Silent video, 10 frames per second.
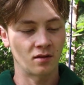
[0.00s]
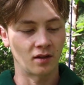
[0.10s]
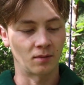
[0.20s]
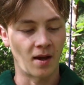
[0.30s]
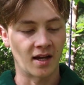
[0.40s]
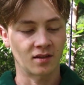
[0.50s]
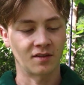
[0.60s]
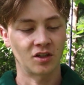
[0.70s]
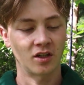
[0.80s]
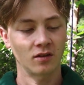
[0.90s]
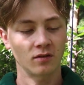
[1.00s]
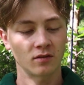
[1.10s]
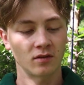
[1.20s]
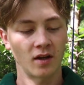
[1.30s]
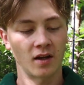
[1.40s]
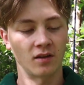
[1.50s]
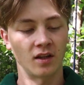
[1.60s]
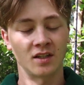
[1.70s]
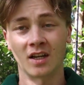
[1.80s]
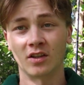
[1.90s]
like bass fishing, and
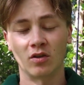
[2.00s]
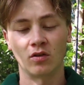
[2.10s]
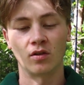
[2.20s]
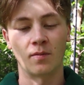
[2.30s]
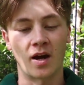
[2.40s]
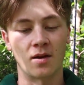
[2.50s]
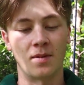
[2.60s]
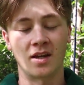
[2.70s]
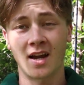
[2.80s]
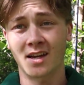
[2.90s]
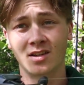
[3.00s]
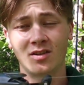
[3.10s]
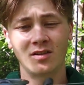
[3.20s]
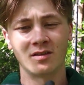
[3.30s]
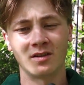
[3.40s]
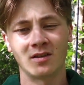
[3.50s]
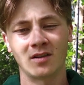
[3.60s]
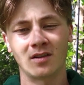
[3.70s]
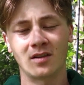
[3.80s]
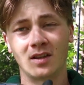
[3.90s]
they tell you to buy a bait caster,
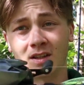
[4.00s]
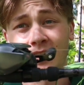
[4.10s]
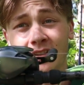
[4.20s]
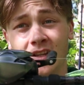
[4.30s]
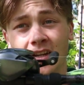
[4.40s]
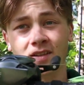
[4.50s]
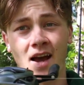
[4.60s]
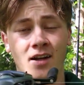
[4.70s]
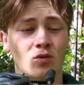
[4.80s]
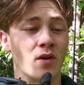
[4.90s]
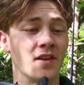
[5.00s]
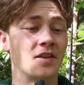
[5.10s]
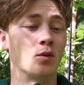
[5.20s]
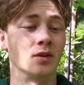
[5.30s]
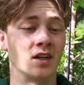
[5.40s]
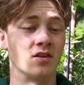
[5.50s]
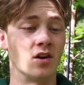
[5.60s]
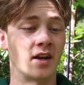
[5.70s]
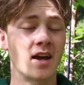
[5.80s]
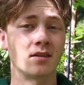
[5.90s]
this is the exact one that they will tell you
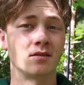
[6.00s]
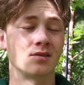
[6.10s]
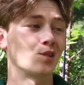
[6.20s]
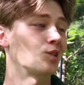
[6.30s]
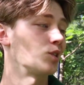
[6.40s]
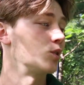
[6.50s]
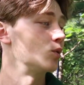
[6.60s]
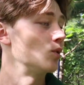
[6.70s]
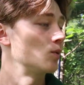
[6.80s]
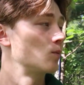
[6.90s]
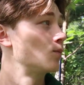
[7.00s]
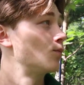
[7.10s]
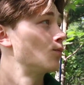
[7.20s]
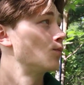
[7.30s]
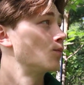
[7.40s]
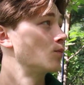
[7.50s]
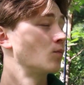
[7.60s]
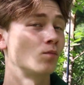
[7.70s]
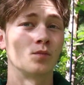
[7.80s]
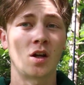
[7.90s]
to get. So
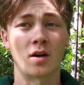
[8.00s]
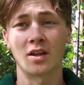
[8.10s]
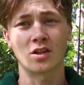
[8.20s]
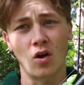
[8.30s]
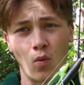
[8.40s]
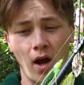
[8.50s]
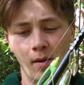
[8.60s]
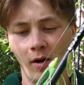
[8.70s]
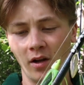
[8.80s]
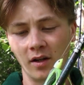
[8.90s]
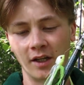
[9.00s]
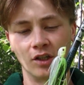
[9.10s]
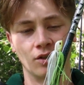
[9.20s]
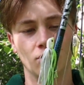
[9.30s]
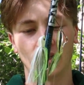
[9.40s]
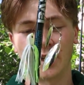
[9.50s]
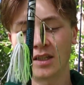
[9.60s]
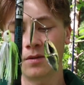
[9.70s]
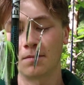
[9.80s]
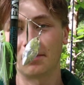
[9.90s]
yeah, and that's not why I bought it, I just liked
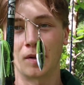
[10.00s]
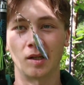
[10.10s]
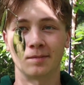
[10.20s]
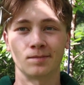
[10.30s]
it, but